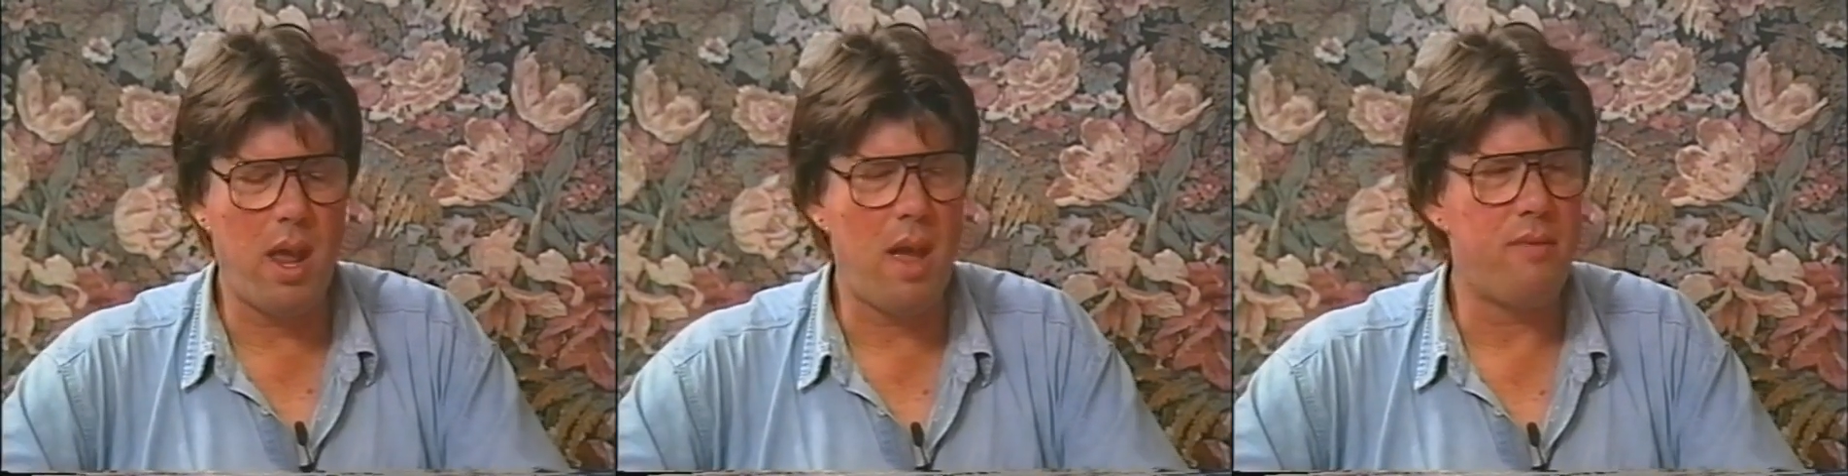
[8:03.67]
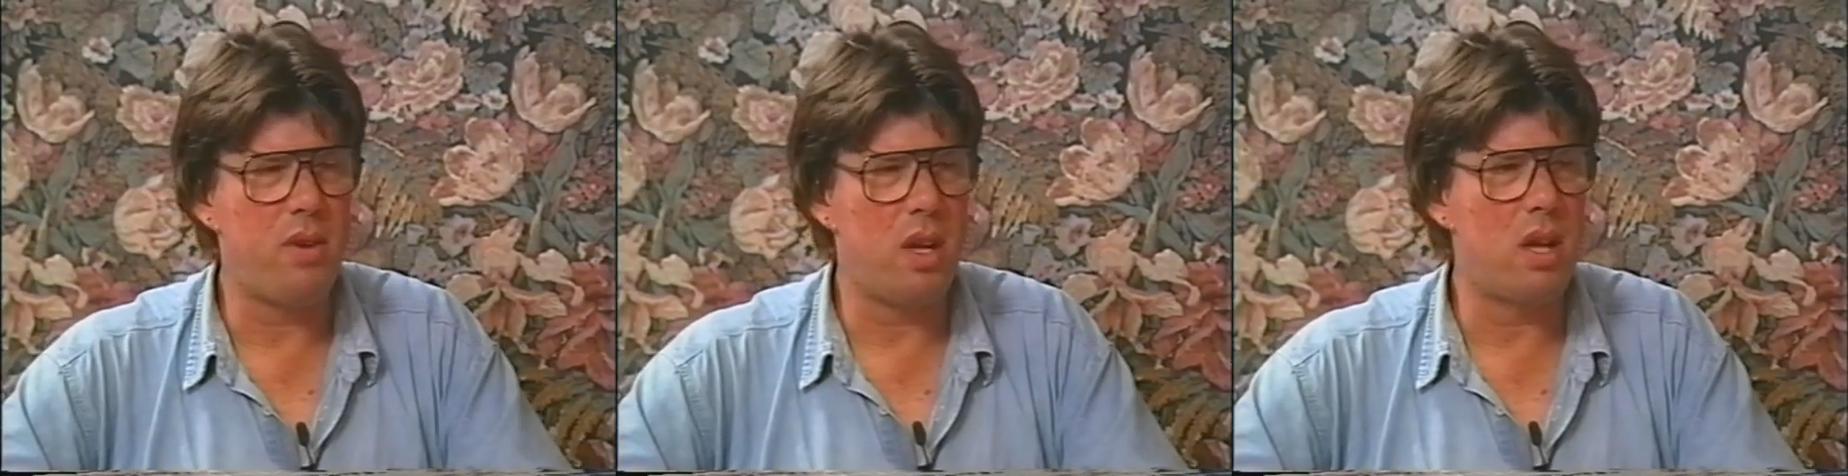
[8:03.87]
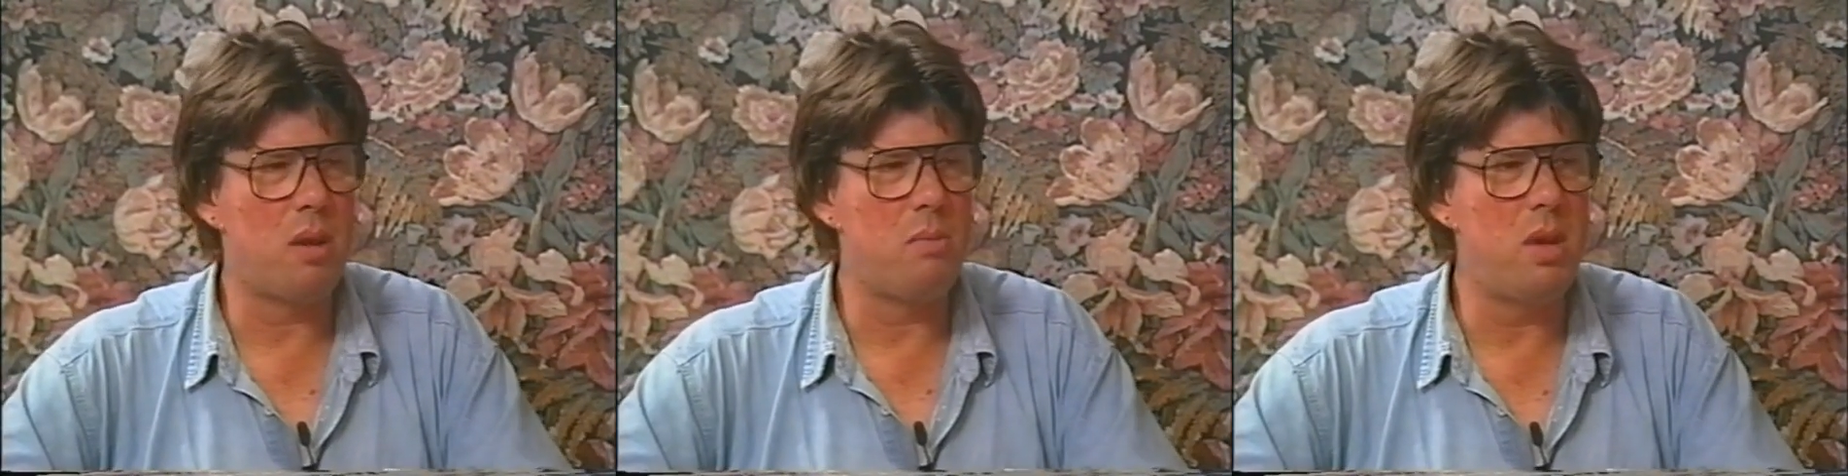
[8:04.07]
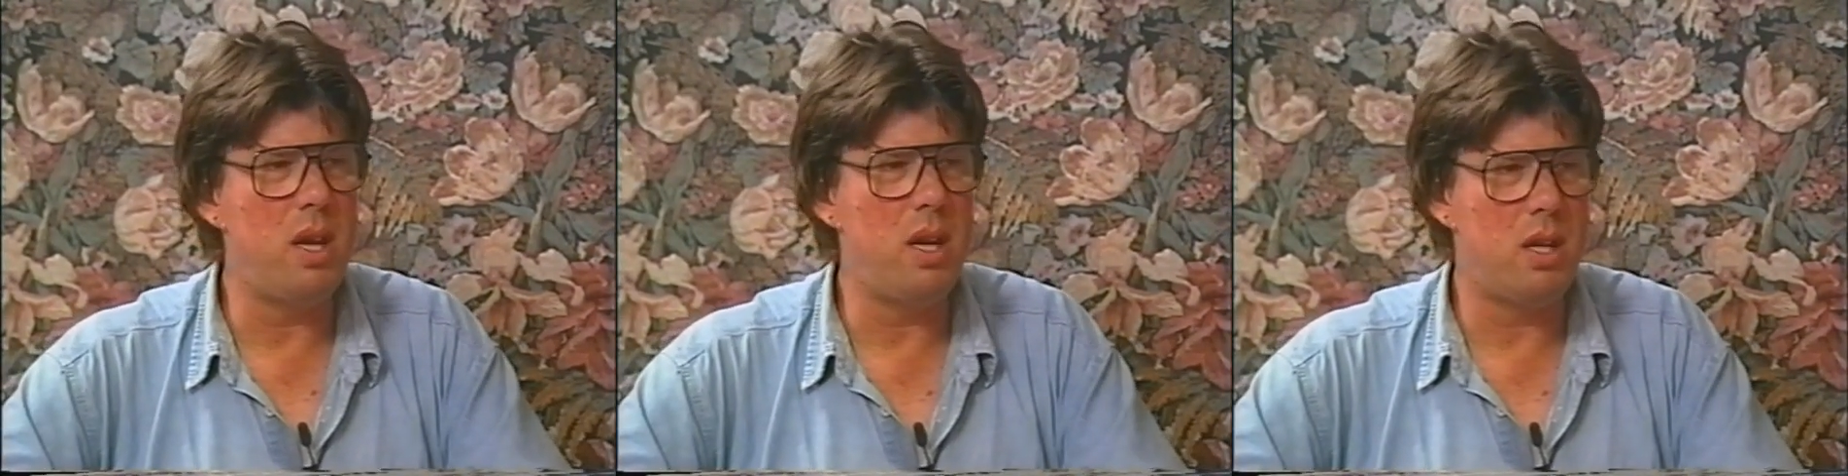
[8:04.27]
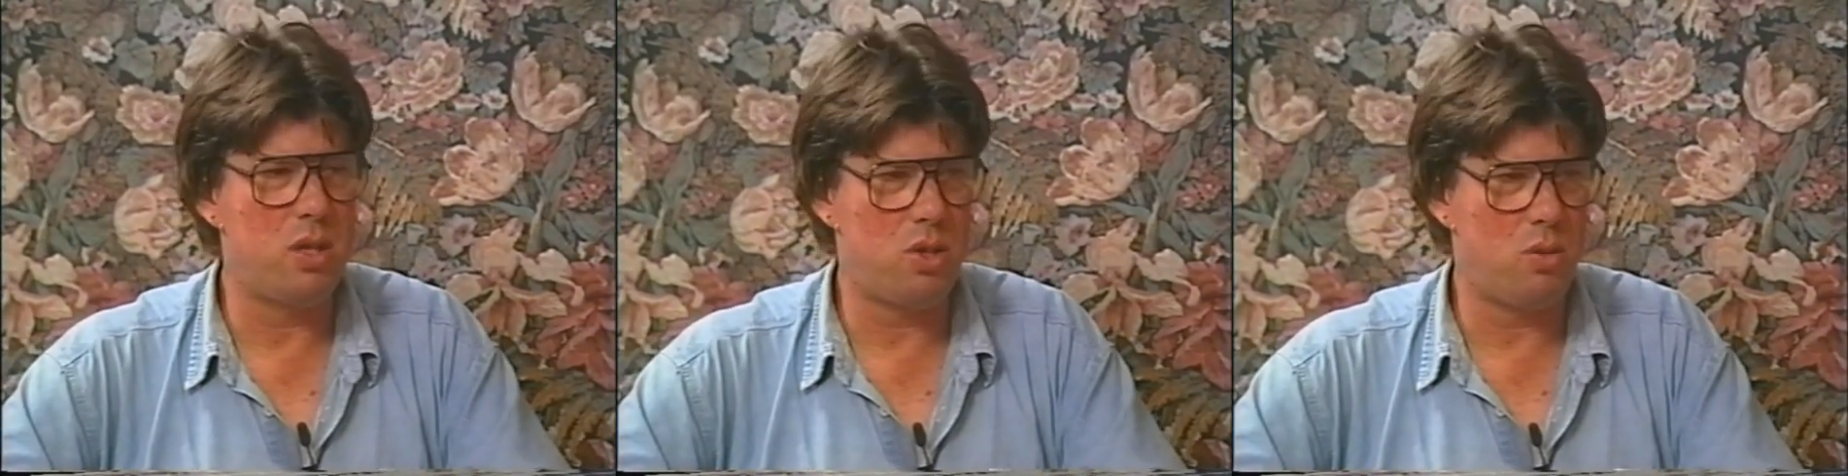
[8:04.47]
to have any
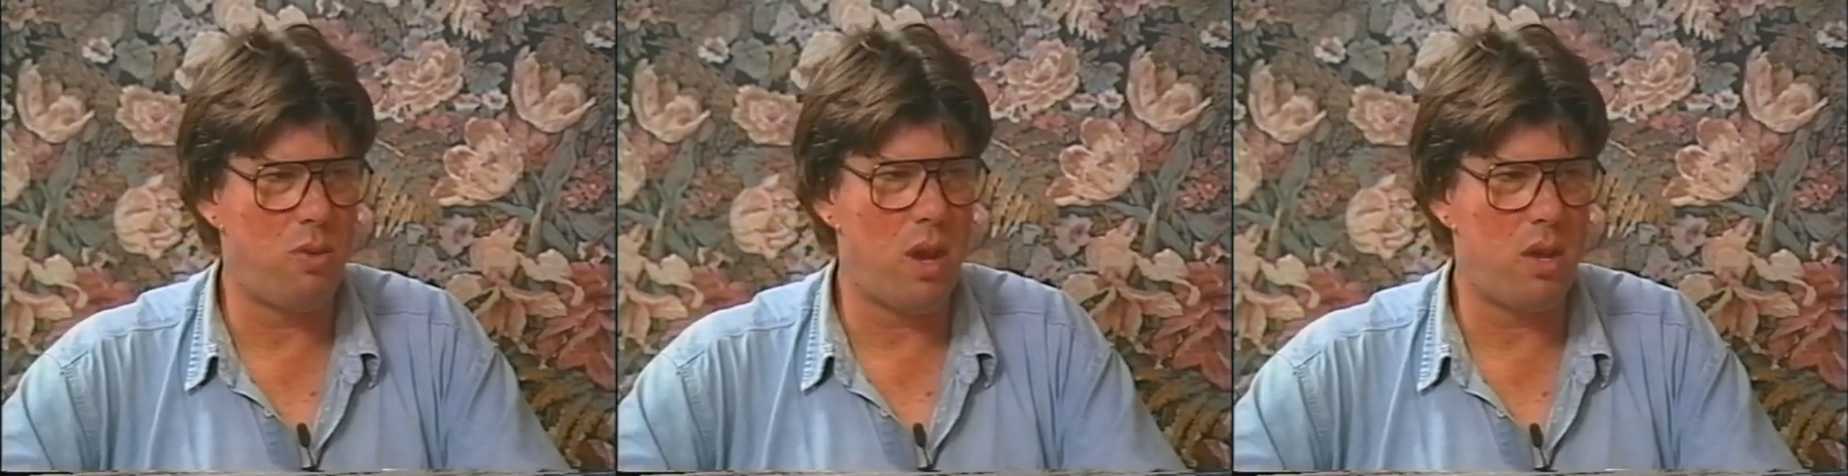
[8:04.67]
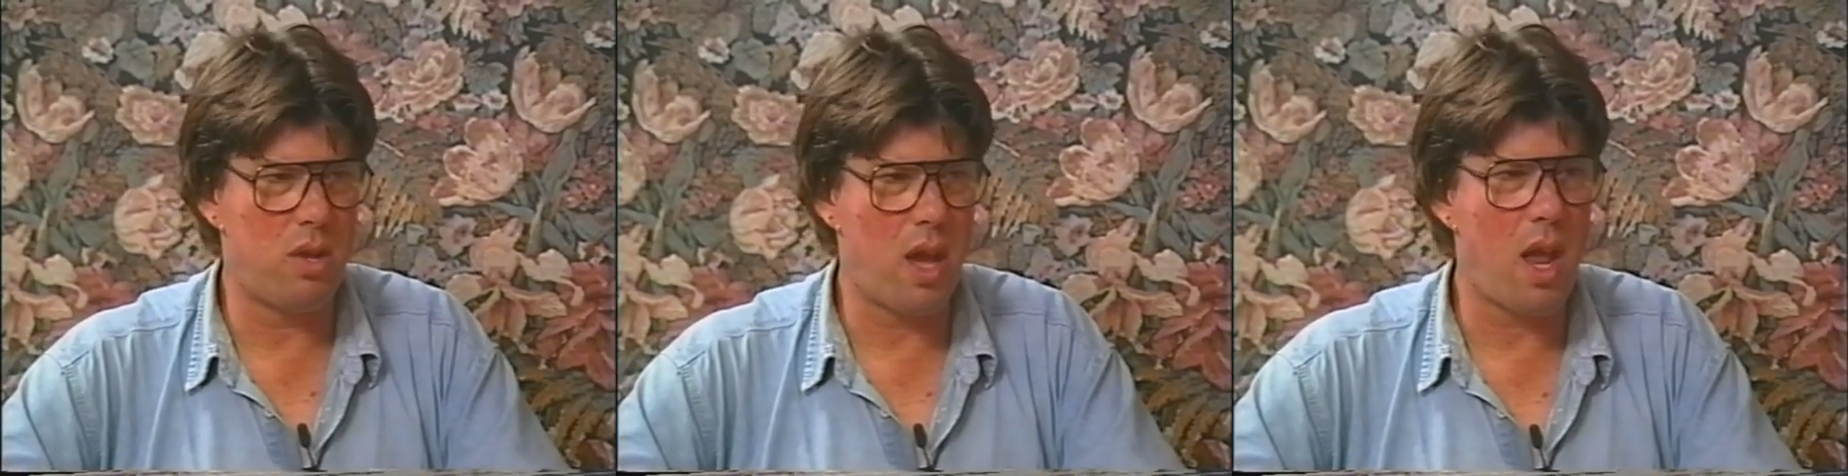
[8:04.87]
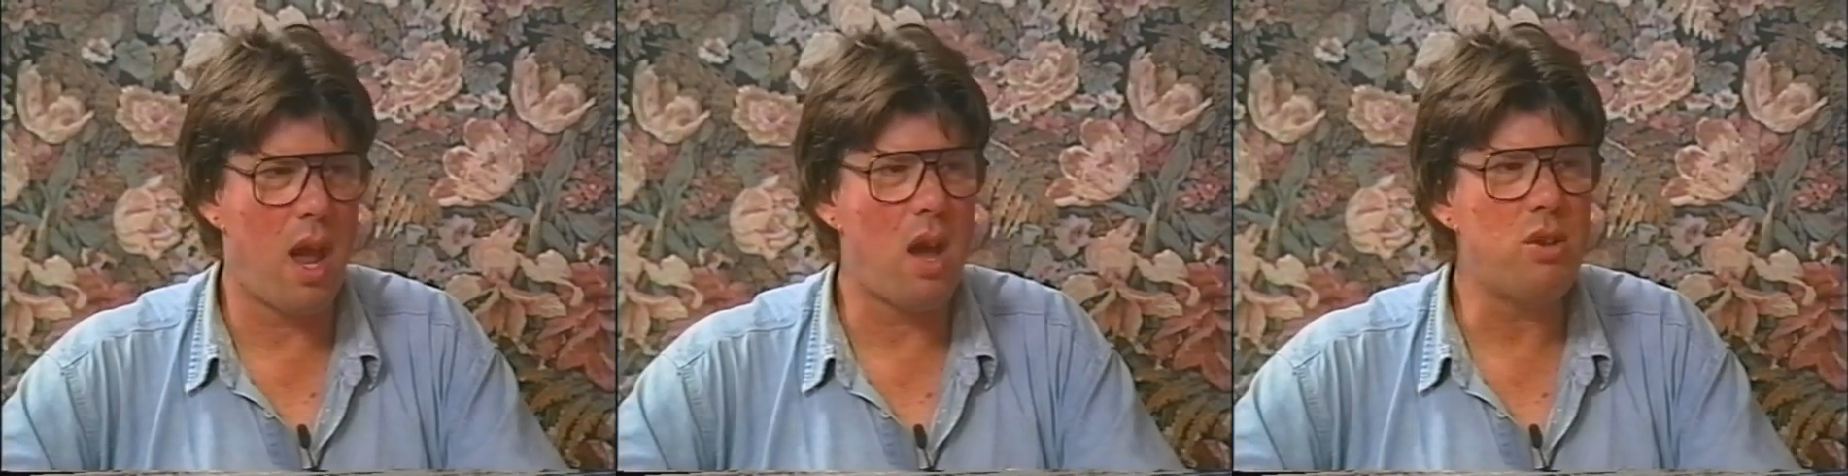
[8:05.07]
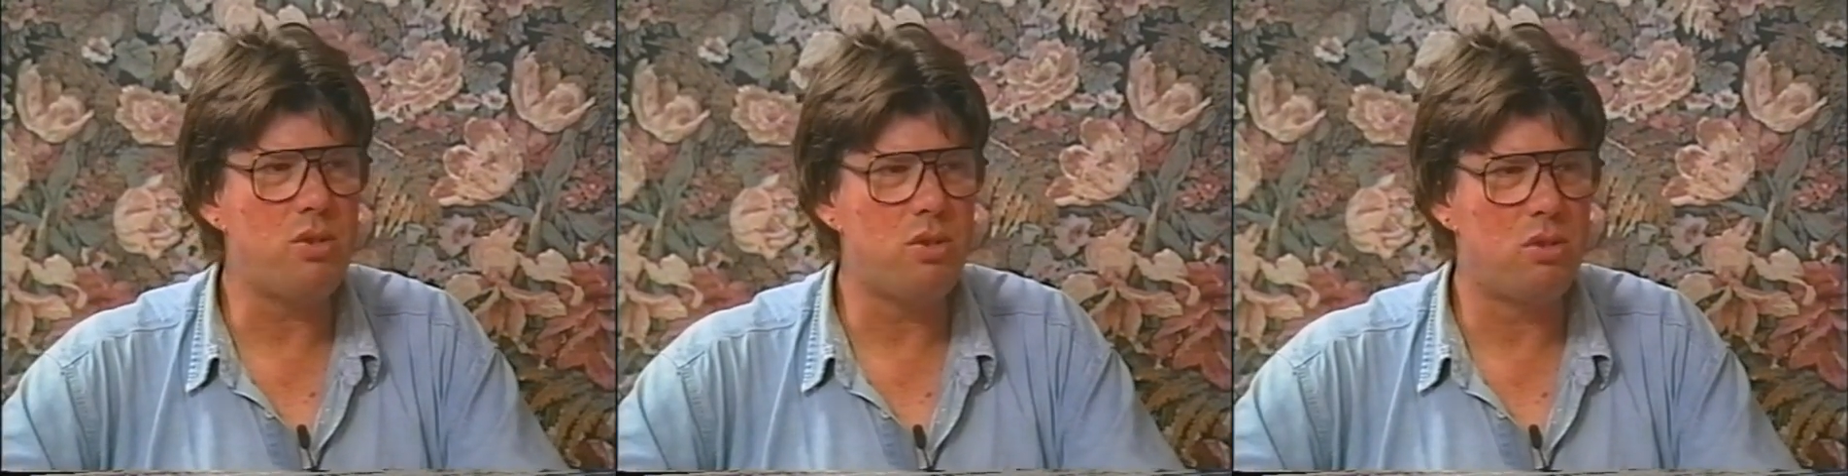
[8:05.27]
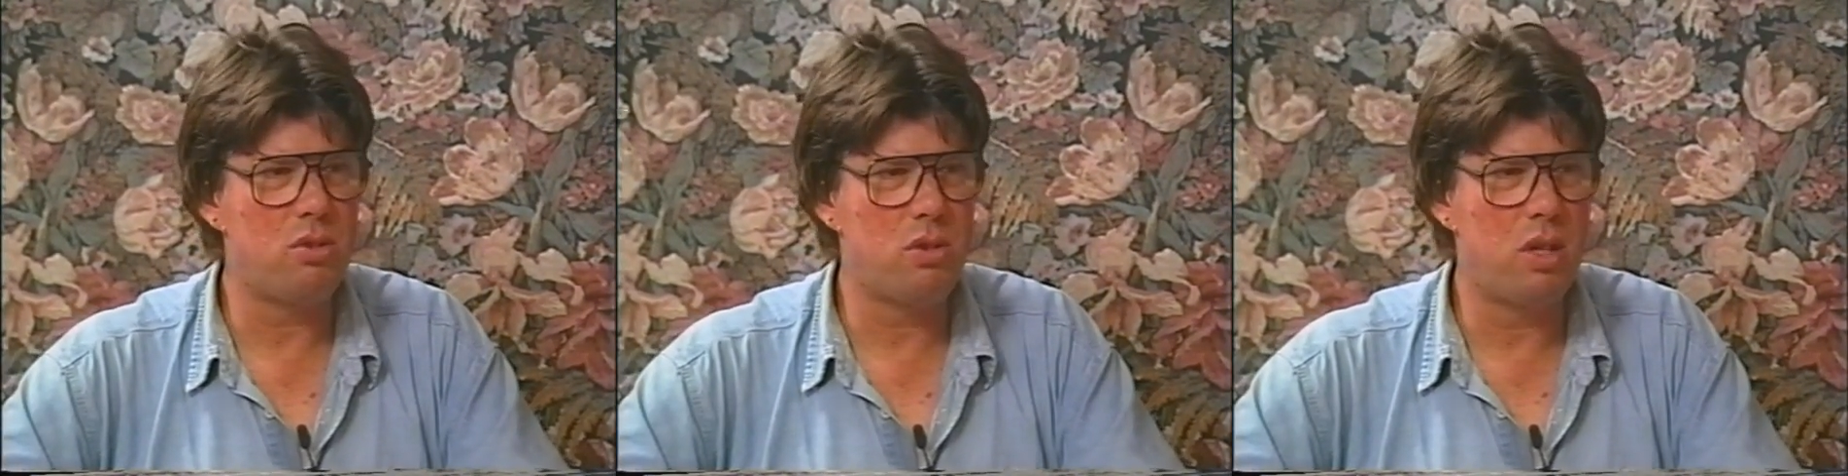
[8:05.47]
comedians around the house.